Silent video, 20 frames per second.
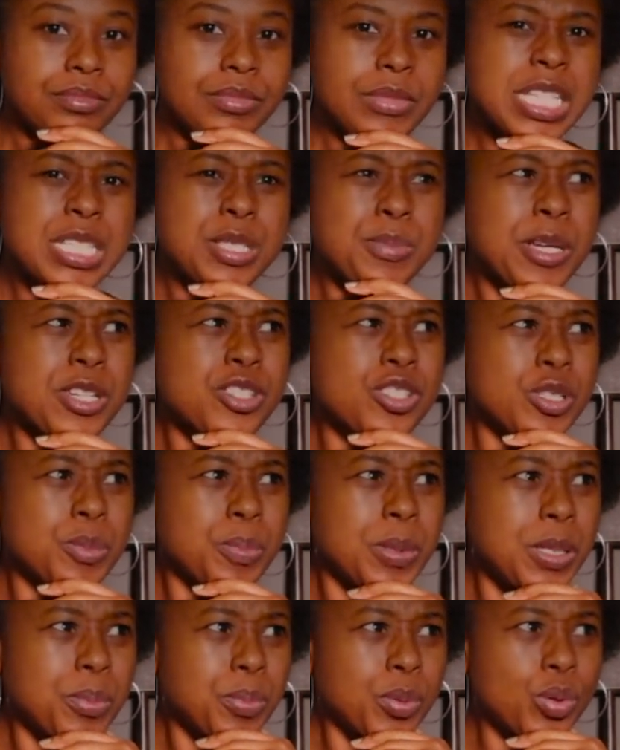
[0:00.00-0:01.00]
especially
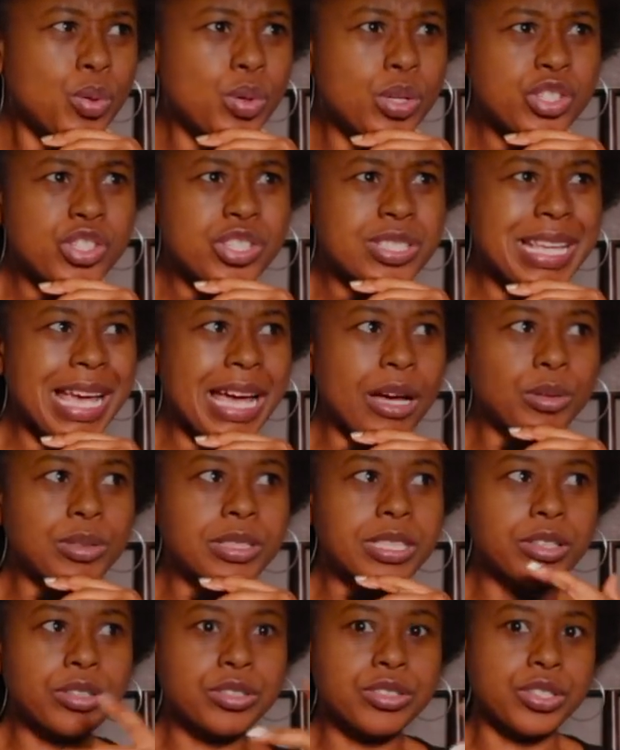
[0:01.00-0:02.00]
people who are just out
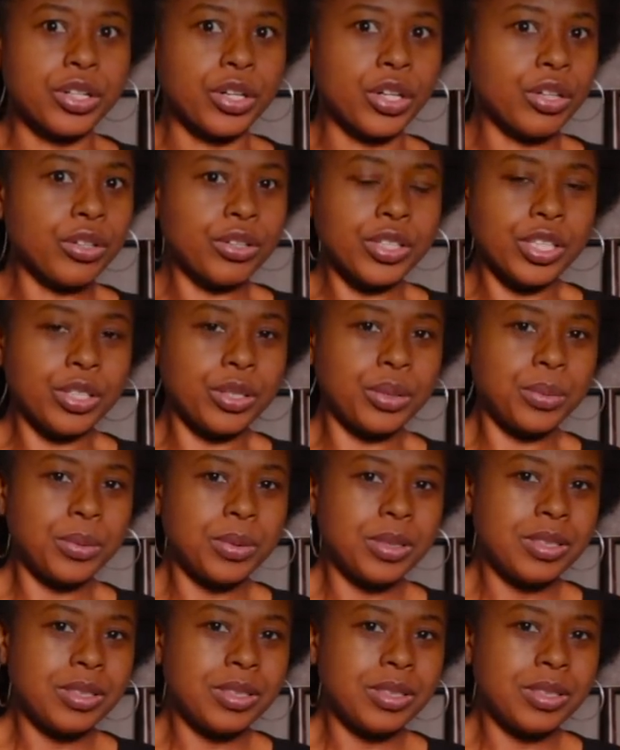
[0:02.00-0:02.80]
there to hurt you.